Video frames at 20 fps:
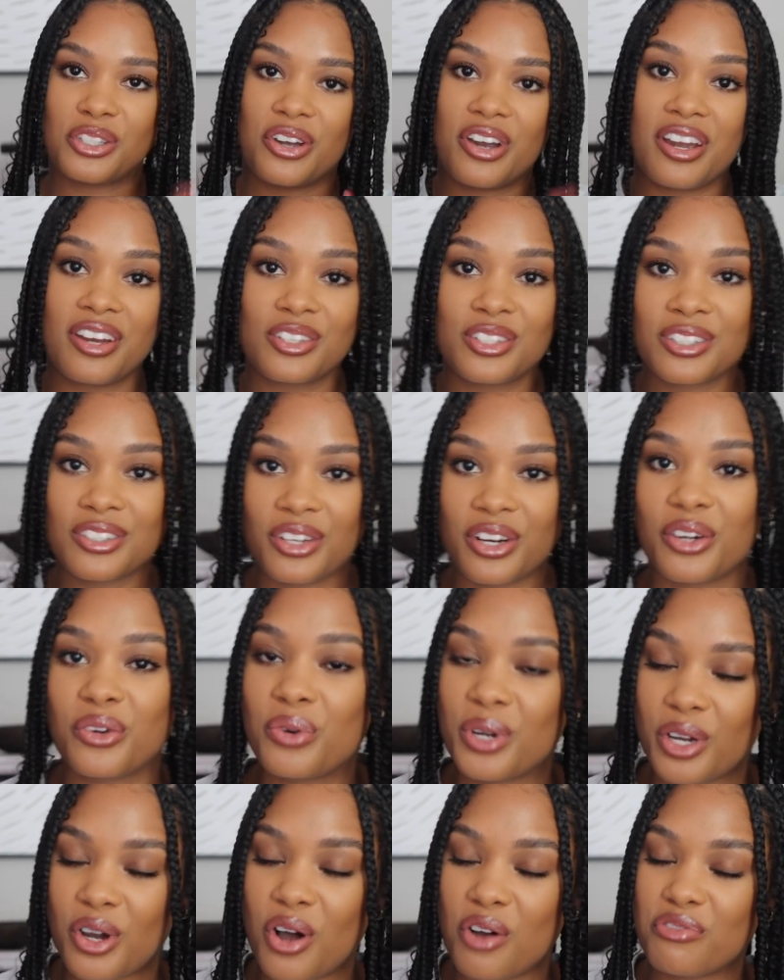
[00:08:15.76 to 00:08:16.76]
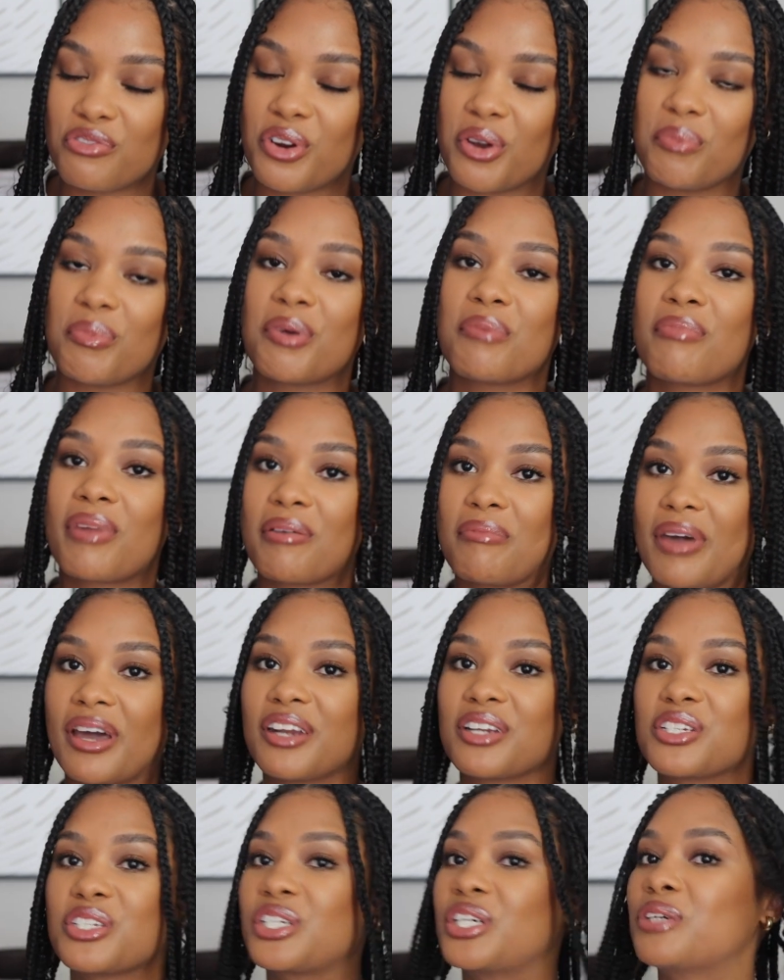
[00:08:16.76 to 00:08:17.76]
sorry, I just got a quick call from my
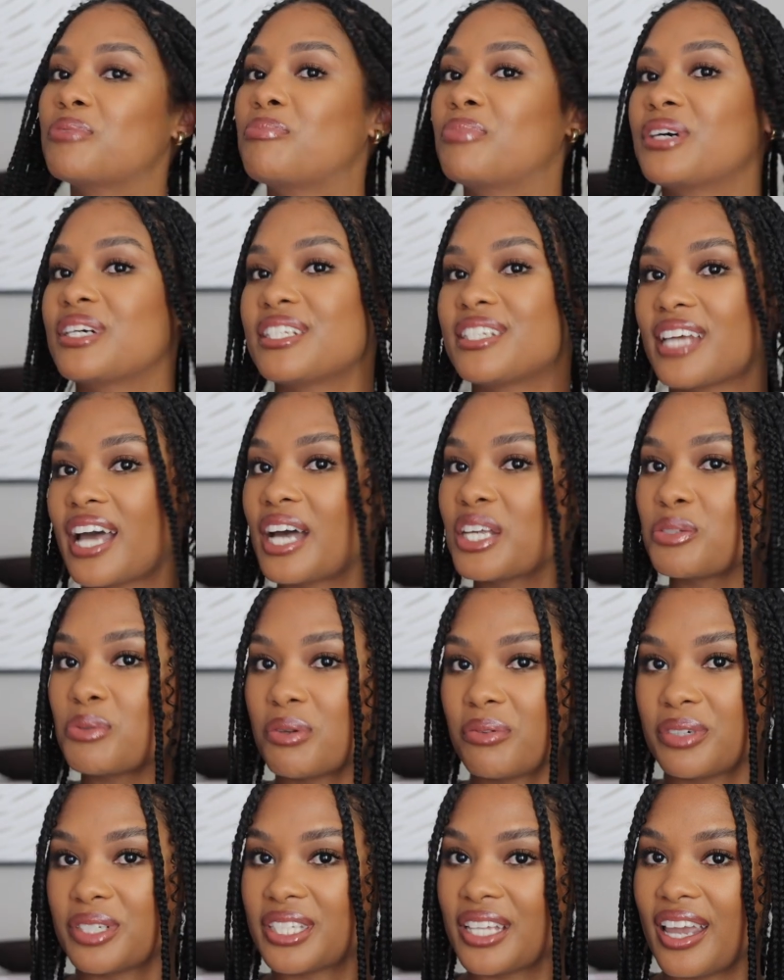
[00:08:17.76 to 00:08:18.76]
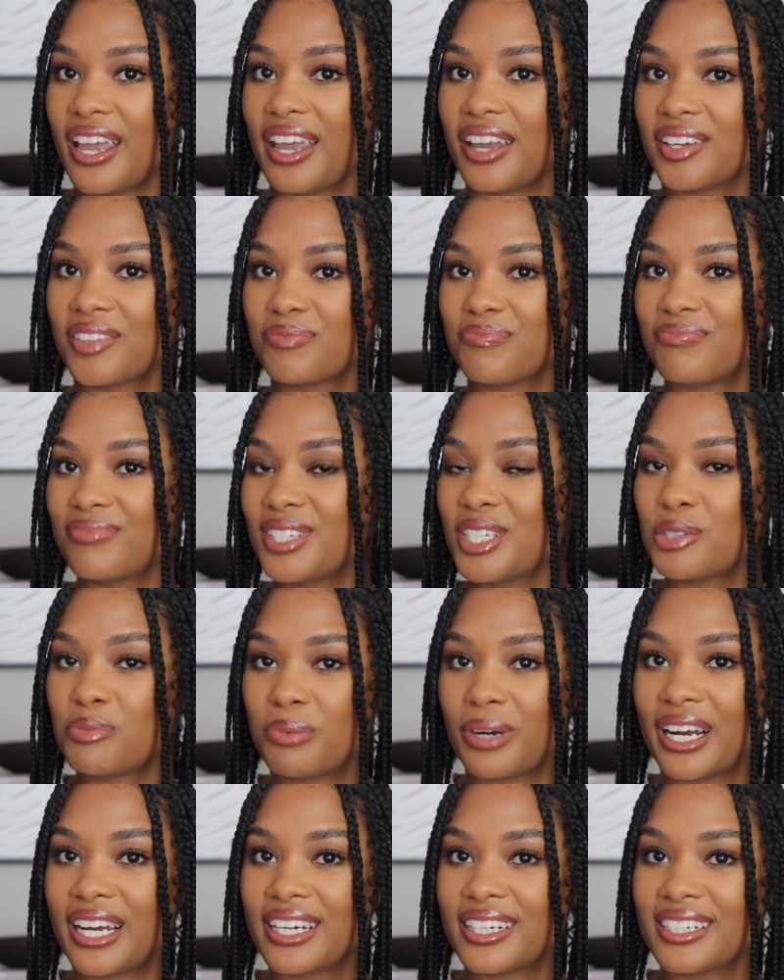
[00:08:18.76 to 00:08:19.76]
manager. But as we were saying, these
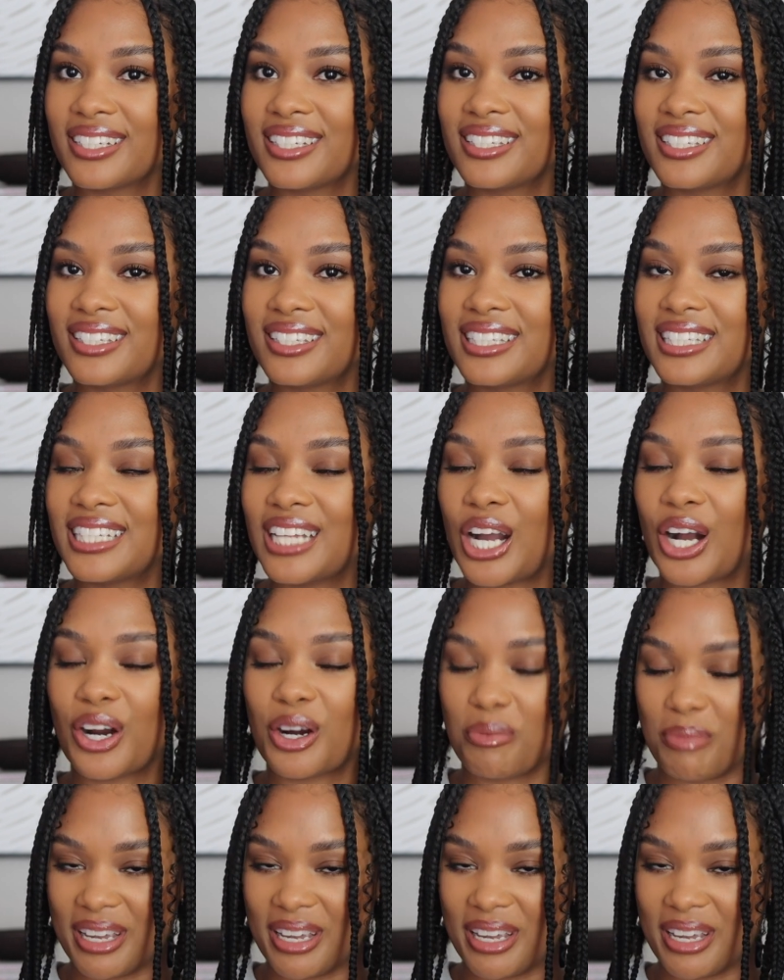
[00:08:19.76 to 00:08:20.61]
braids are